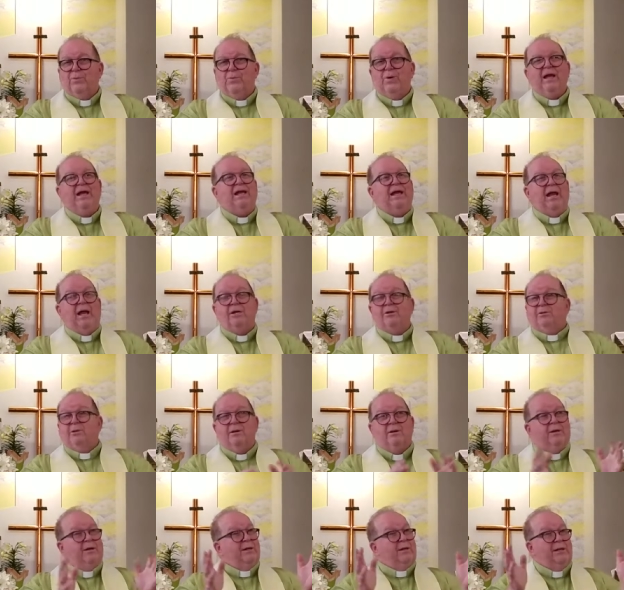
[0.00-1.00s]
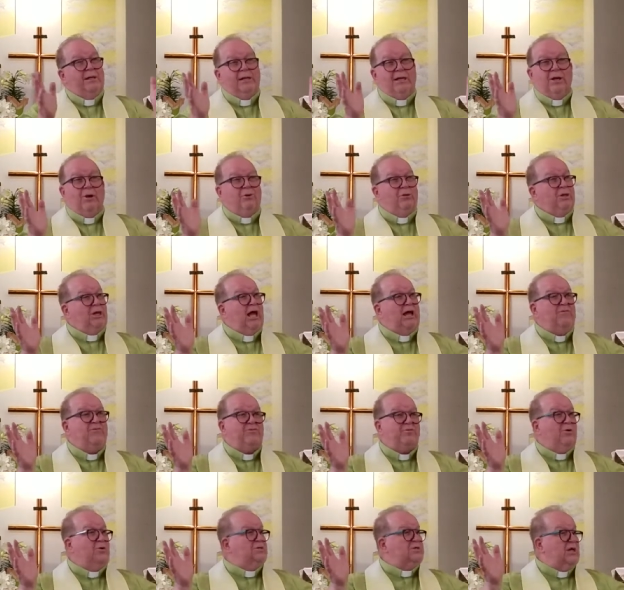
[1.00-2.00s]
We, you know,
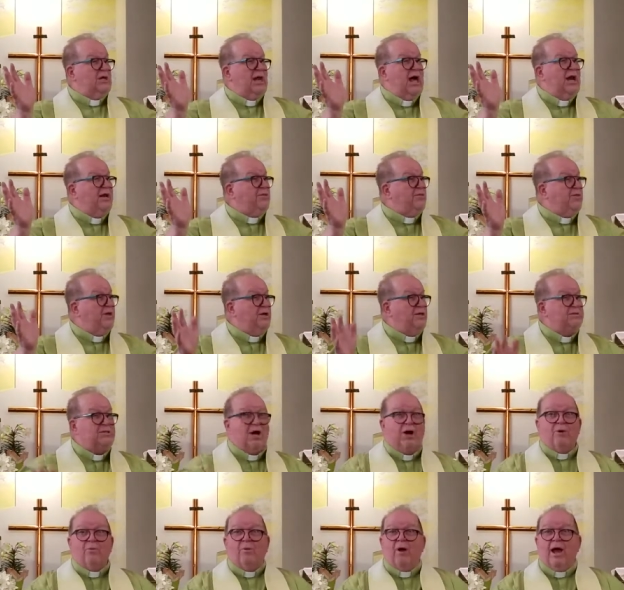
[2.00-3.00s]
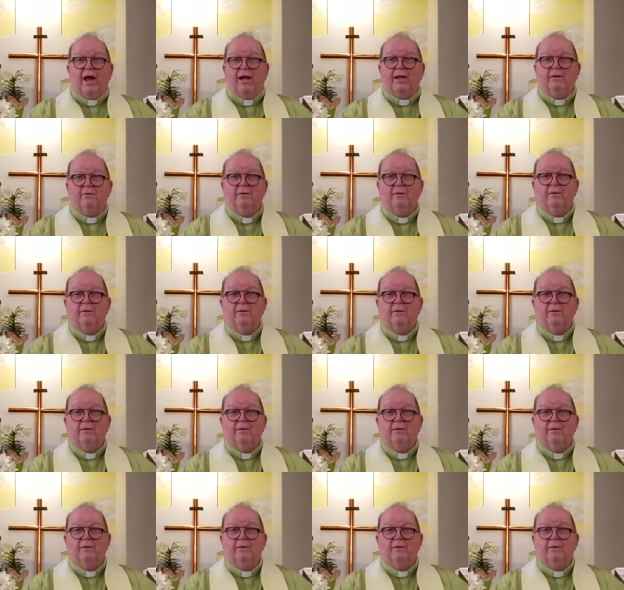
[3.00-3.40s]
life throws a lot of things our way.